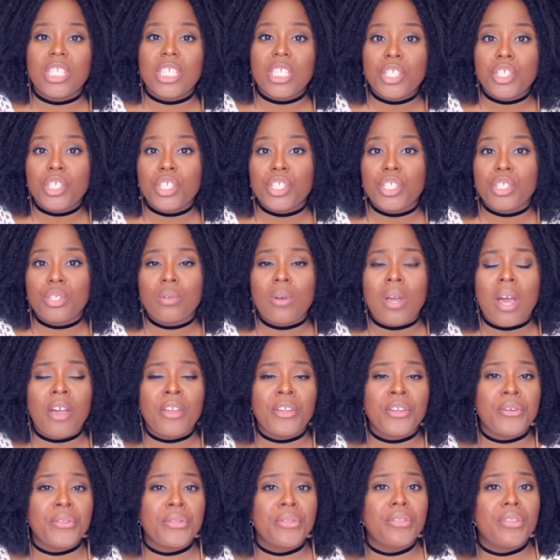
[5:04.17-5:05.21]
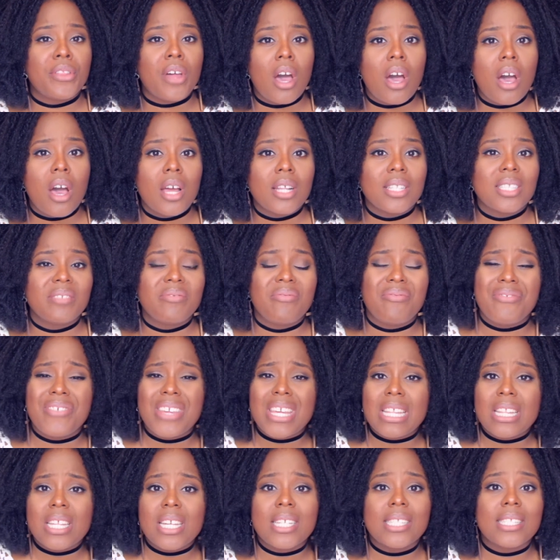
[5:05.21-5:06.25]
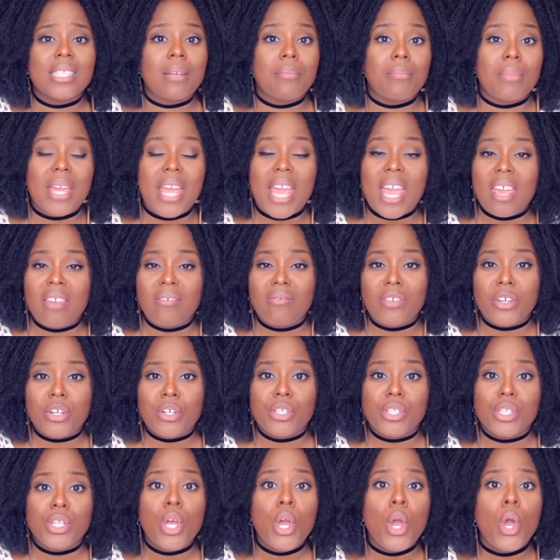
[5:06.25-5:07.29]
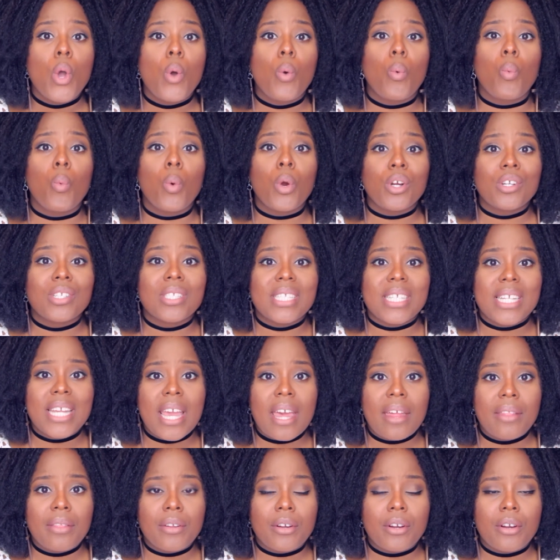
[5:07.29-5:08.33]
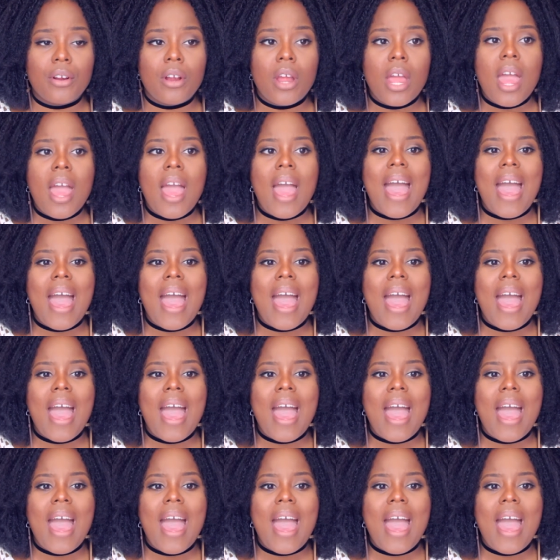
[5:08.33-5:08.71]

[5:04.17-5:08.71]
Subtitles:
teaches you how your thoughts, feelings, and behaviors work together,